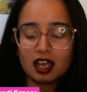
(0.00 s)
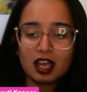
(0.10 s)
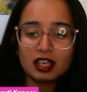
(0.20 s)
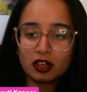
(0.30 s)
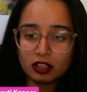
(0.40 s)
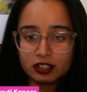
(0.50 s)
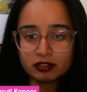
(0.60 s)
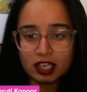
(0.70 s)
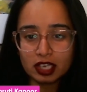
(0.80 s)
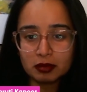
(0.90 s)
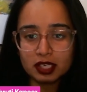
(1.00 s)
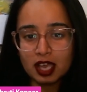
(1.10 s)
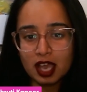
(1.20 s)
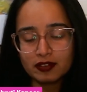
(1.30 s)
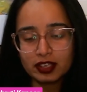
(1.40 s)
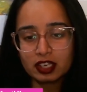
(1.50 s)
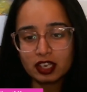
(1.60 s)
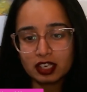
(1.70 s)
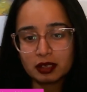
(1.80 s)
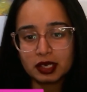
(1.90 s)
I'd also recommend having an
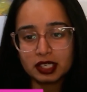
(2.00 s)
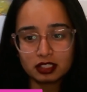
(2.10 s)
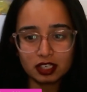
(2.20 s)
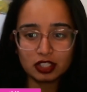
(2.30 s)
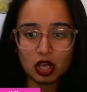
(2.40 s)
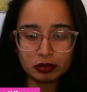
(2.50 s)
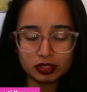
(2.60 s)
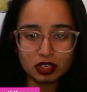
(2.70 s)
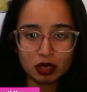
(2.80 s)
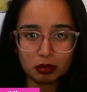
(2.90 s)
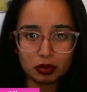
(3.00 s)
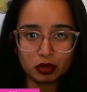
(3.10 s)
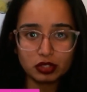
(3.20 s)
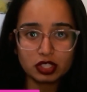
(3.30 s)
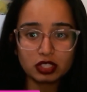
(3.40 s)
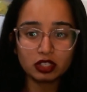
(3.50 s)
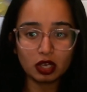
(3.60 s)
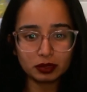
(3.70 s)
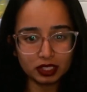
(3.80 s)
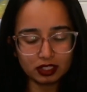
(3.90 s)
incremental adoption approach in
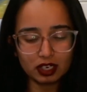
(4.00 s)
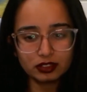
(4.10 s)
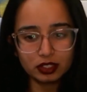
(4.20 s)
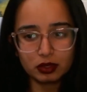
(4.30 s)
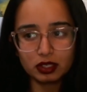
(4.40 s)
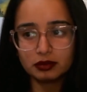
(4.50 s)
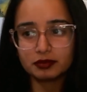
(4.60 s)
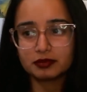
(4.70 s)
adopting GraphQL.